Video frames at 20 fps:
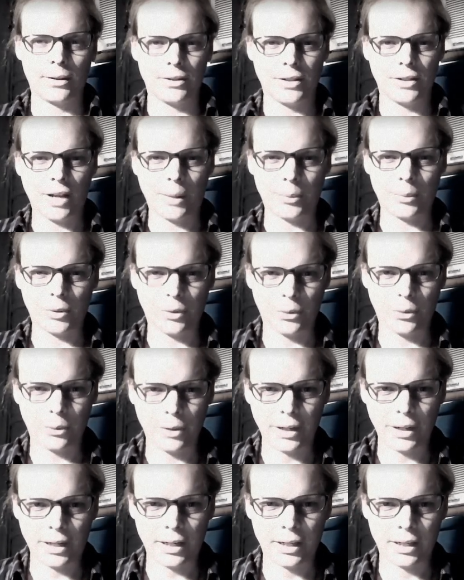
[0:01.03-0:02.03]
Chapter
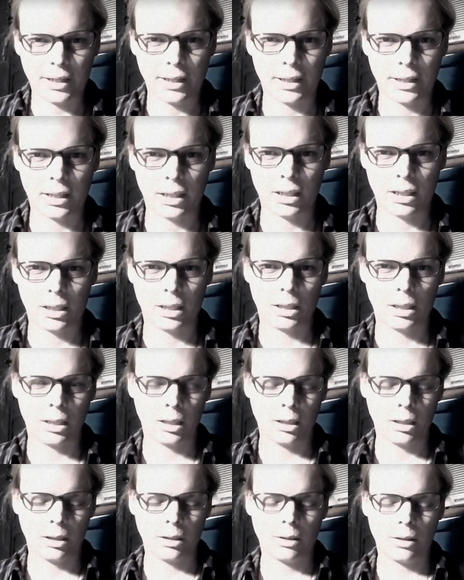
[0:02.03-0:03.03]
3.
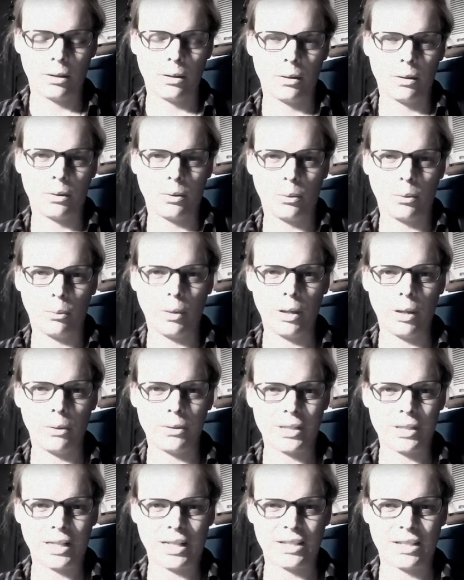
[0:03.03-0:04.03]
Will
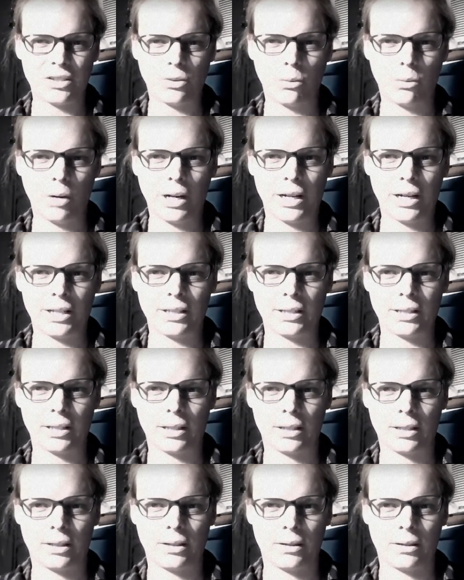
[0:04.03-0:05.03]
was in his 20s.
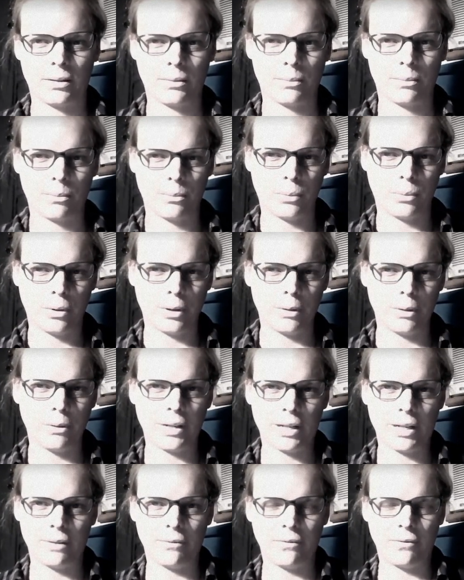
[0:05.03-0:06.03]
Puerto
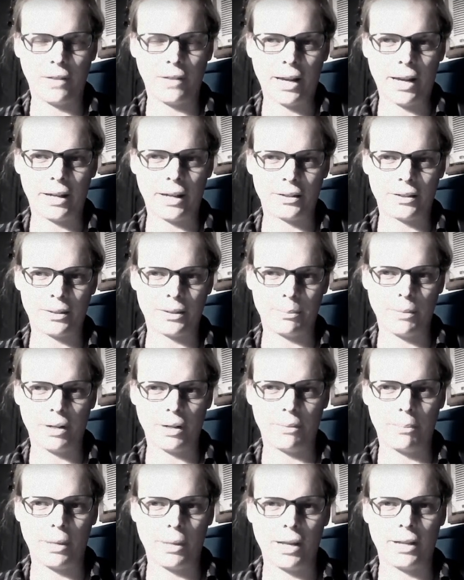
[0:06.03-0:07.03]
Rican flags made
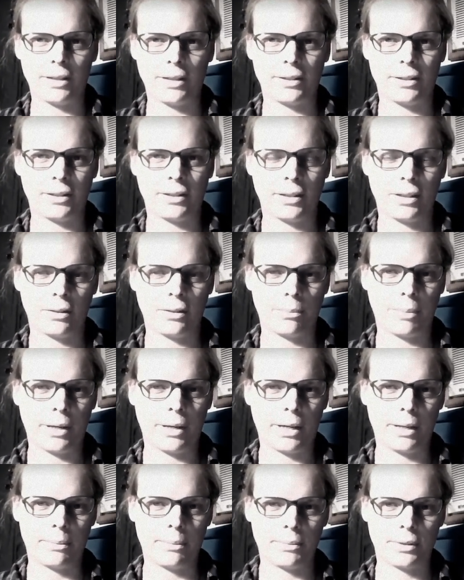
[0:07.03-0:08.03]
of painted steel
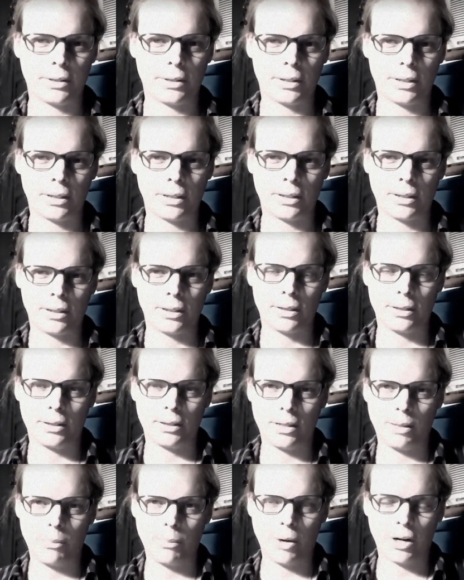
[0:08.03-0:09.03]
pipes
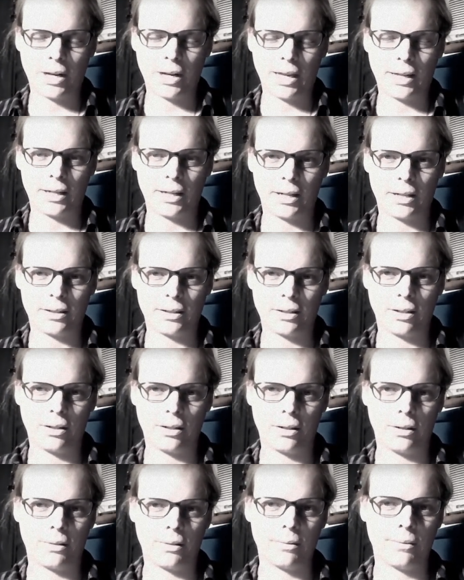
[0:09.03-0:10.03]
demarcated his
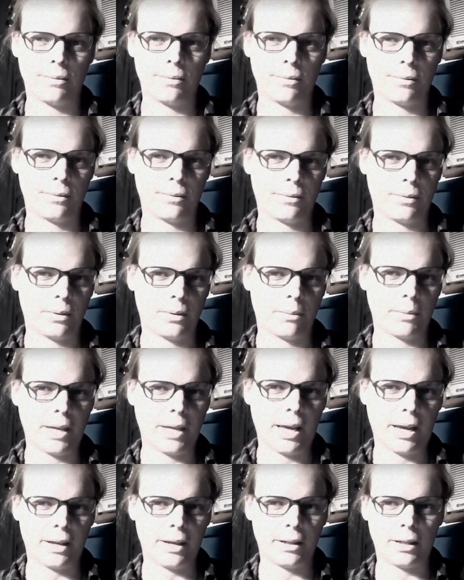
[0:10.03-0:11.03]
hood from
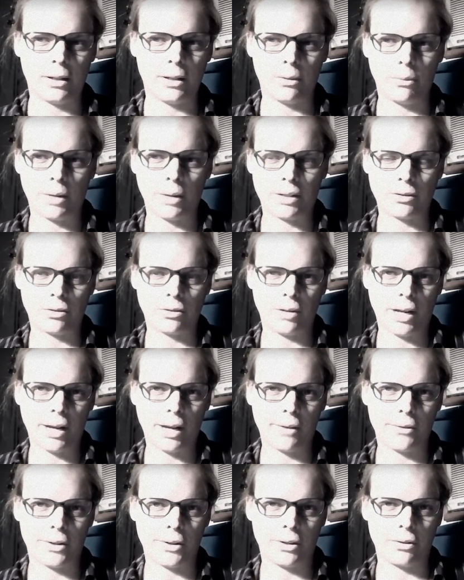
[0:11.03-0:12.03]
Cali to Western
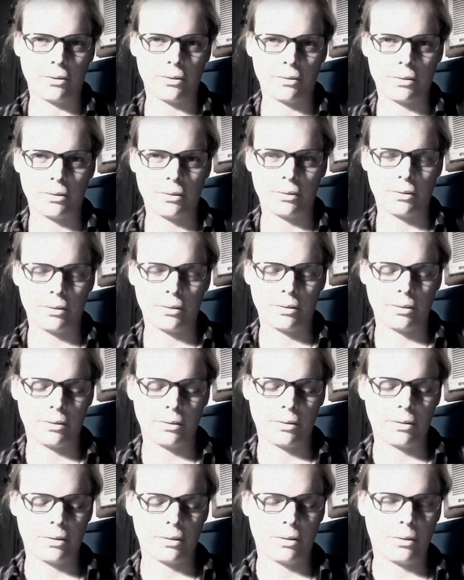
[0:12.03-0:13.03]
Avenue
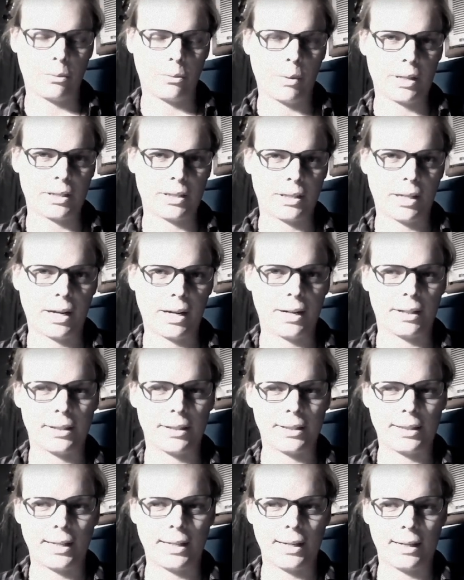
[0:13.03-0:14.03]
on the west side of the
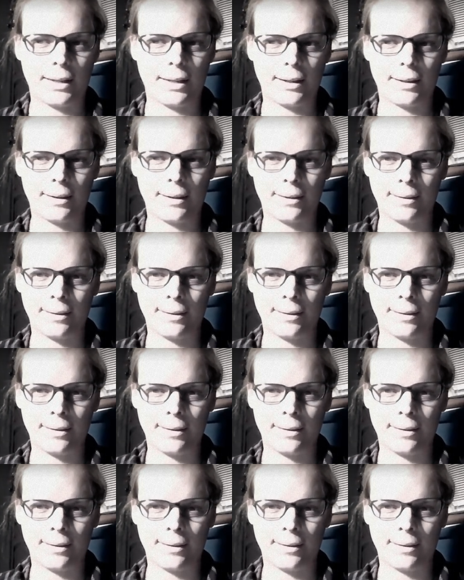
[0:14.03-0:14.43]
city.